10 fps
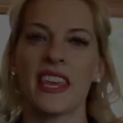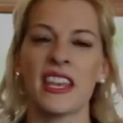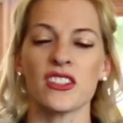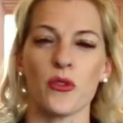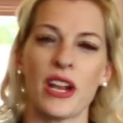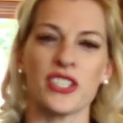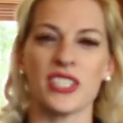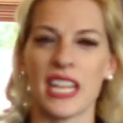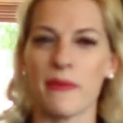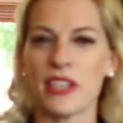Hey, thanks for
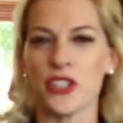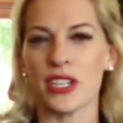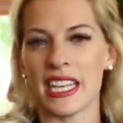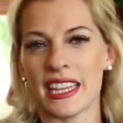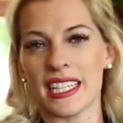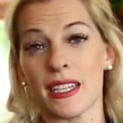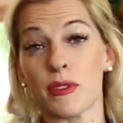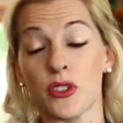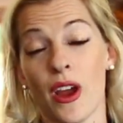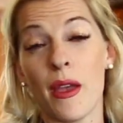watching today. Make sure to hit the
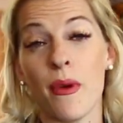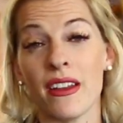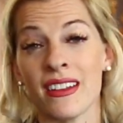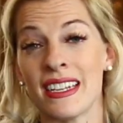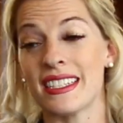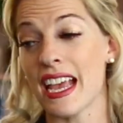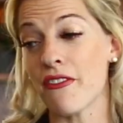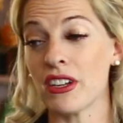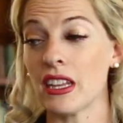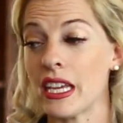subscribe button and
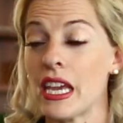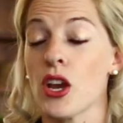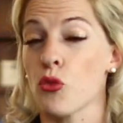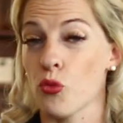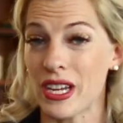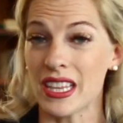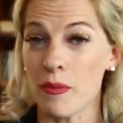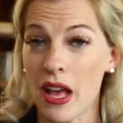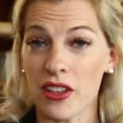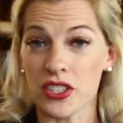definitely ring
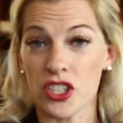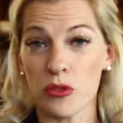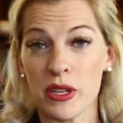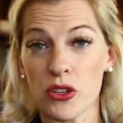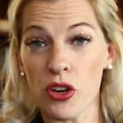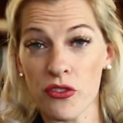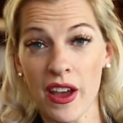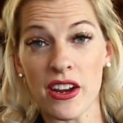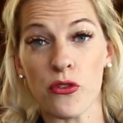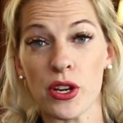the bell so you'll be
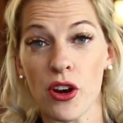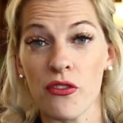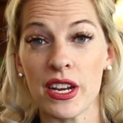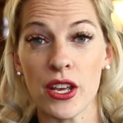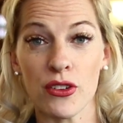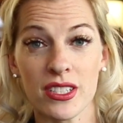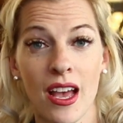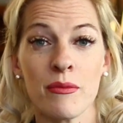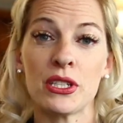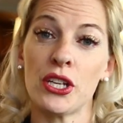notified of when our videos
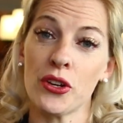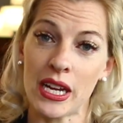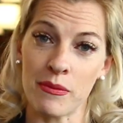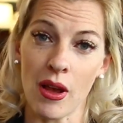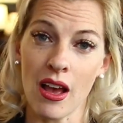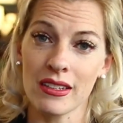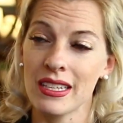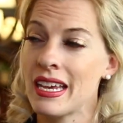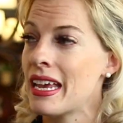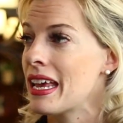come to your
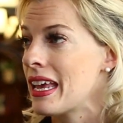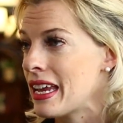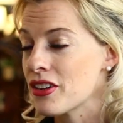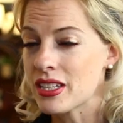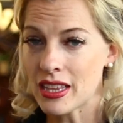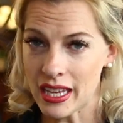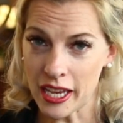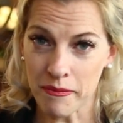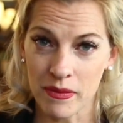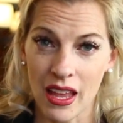inbox. Here's the
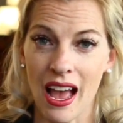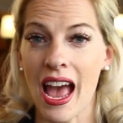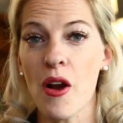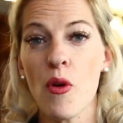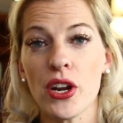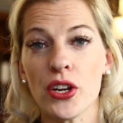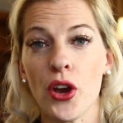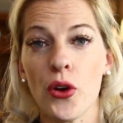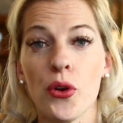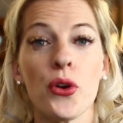thing I want to
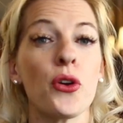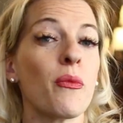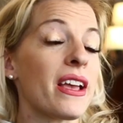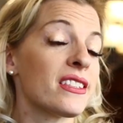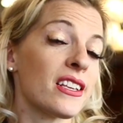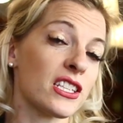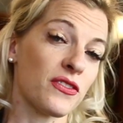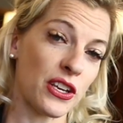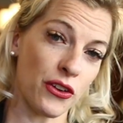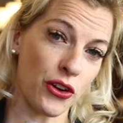know who my six
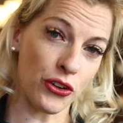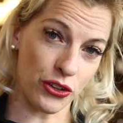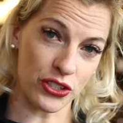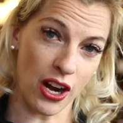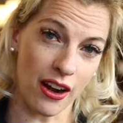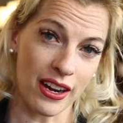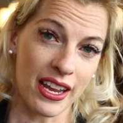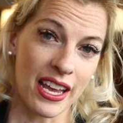figure earners are.